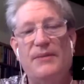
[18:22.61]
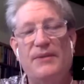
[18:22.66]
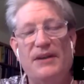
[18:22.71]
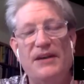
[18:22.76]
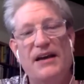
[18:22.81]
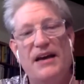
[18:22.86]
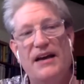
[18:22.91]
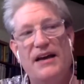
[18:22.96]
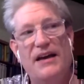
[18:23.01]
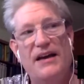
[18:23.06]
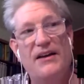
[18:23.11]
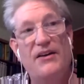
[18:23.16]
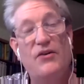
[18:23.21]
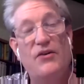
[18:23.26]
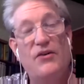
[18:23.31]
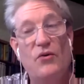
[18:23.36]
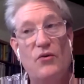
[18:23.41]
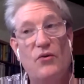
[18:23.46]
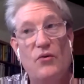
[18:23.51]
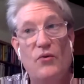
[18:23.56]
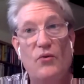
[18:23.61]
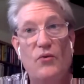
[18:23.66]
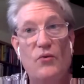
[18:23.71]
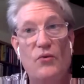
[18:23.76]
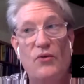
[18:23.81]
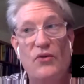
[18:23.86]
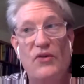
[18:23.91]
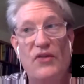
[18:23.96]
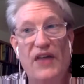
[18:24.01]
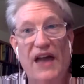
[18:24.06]
I mean,
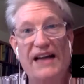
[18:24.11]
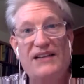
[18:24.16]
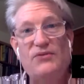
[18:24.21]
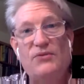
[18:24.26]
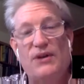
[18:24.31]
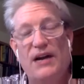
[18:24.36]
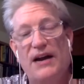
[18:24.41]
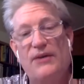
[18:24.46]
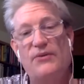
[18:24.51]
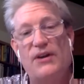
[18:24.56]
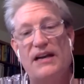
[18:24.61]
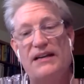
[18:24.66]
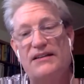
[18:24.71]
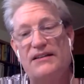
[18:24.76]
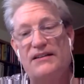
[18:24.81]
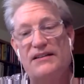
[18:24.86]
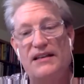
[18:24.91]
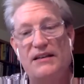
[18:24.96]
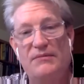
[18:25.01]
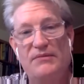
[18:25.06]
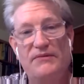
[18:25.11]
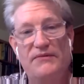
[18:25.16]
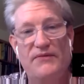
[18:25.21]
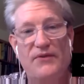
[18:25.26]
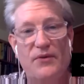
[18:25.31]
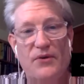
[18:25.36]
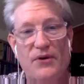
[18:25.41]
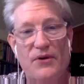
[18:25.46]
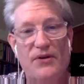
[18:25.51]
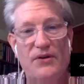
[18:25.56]
that's what I would like to see
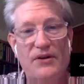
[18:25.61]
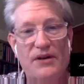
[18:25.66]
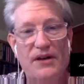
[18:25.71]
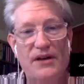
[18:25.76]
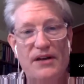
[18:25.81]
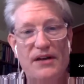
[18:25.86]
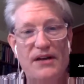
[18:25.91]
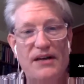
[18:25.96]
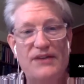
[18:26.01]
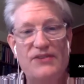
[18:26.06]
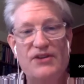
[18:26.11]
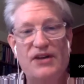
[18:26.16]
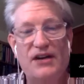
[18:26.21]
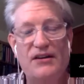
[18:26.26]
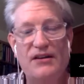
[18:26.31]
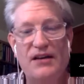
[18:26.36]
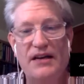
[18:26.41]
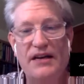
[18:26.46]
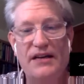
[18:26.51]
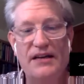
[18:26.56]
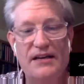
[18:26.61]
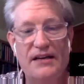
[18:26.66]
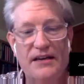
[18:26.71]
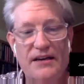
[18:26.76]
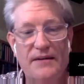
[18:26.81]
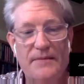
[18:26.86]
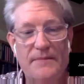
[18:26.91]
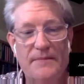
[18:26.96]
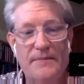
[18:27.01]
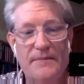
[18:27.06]
before. It's kind of like,
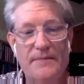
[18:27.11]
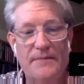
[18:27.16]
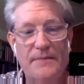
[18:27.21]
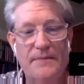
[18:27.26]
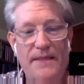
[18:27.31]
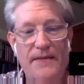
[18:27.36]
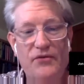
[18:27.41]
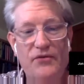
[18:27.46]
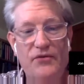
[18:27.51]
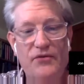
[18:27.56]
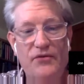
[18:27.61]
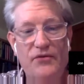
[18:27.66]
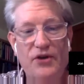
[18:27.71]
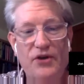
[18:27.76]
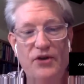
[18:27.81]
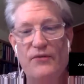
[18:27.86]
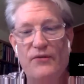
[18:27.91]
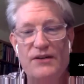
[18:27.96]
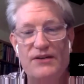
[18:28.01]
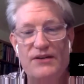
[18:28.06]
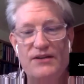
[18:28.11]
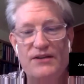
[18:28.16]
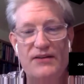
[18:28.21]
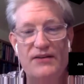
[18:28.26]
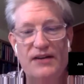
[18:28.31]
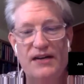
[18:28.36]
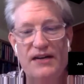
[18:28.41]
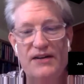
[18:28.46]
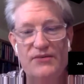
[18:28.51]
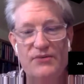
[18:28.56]
you don't ever want to
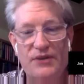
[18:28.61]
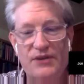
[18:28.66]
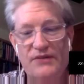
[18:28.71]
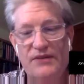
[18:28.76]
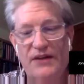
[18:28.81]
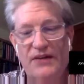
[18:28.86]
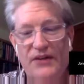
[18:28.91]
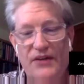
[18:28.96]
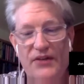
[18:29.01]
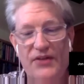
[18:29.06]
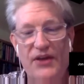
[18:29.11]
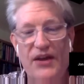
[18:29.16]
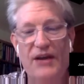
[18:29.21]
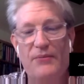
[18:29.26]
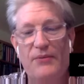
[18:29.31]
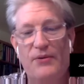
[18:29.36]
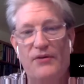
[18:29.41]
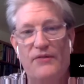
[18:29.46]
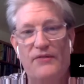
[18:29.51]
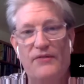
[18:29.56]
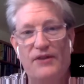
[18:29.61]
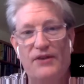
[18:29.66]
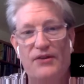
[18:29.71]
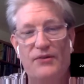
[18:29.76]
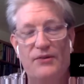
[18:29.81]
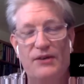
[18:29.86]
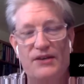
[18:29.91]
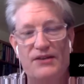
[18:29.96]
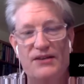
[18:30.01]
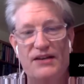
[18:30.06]
standardize when you've got the thing perfect.
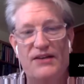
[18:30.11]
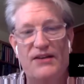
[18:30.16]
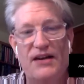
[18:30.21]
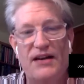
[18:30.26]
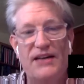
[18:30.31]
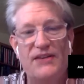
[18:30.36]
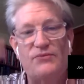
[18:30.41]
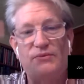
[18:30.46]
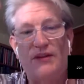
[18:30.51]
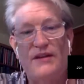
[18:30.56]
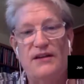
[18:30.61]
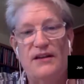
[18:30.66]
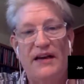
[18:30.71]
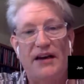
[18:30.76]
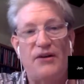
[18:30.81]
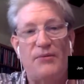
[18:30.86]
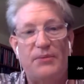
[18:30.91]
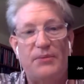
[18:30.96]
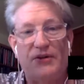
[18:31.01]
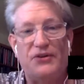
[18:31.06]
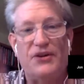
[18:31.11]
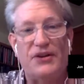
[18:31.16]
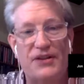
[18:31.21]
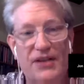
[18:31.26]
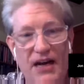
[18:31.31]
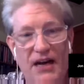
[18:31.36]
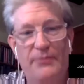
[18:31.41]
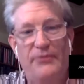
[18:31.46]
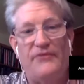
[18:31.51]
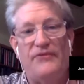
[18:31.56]
You want to standardize when the layer built on
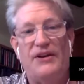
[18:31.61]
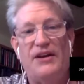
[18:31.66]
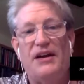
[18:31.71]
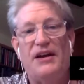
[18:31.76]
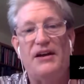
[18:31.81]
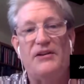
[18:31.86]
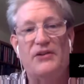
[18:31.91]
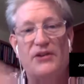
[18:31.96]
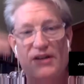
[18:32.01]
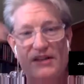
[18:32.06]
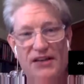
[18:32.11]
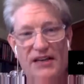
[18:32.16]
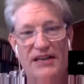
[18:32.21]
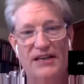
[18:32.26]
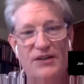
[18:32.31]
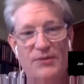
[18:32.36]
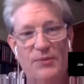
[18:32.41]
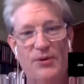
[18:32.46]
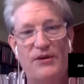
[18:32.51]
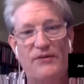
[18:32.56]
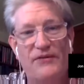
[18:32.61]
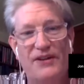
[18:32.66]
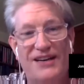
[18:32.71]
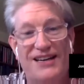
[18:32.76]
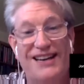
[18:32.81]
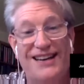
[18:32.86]
top of it looks like it's perfect.